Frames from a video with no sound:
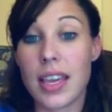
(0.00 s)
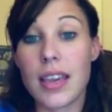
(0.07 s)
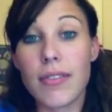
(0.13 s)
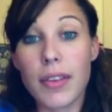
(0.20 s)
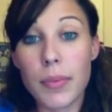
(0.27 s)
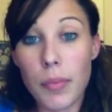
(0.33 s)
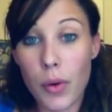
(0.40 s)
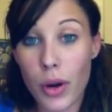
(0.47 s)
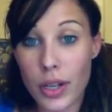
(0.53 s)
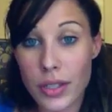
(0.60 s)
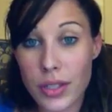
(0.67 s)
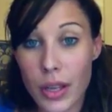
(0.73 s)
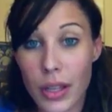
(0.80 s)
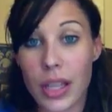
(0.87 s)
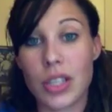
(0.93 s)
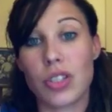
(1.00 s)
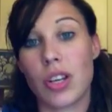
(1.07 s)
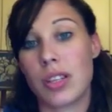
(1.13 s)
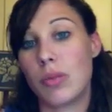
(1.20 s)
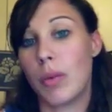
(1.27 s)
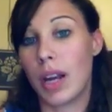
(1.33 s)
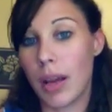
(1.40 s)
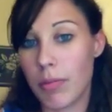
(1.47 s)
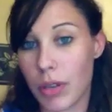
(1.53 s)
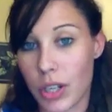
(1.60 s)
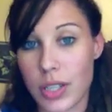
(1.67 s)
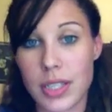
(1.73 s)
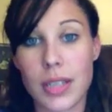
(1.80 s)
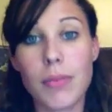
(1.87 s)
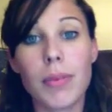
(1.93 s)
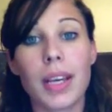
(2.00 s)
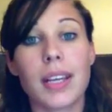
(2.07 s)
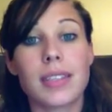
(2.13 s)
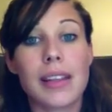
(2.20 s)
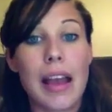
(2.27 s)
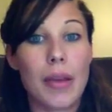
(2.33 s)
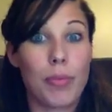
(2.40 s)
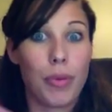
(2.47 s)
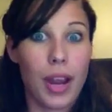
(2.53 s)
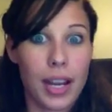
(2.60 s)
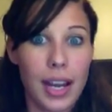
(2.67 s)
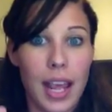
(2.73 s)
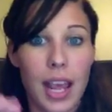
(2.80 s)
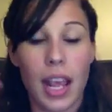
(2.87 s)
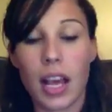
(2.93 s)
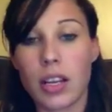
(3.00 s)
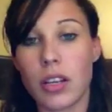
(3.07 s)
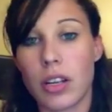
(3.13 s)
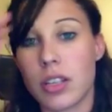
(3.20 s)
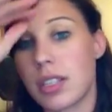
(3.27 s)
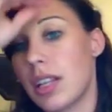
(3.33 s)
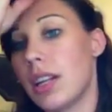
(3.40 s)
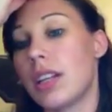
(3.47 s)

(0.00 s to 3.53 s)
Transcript: even more so than just when I'm nursing, because now I'm pregnant and nursing.